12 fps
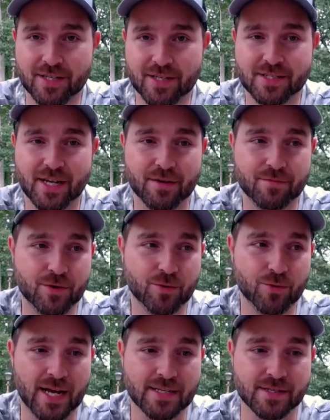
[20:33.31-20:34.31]
instead of
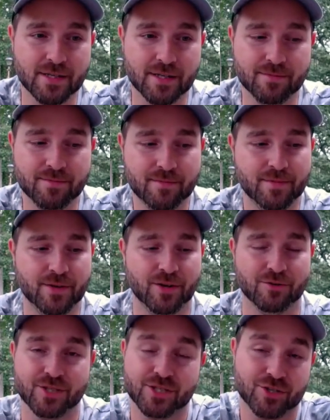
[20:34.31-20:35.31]
you as a,
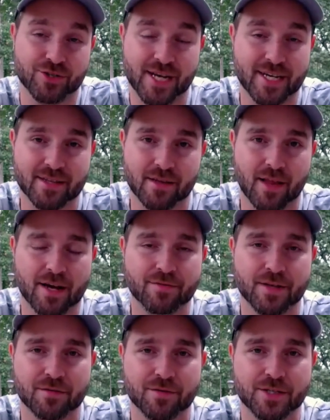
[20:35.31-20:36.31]
just your day in the life
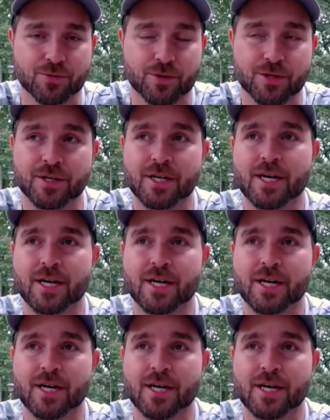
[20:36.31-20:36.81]
individual.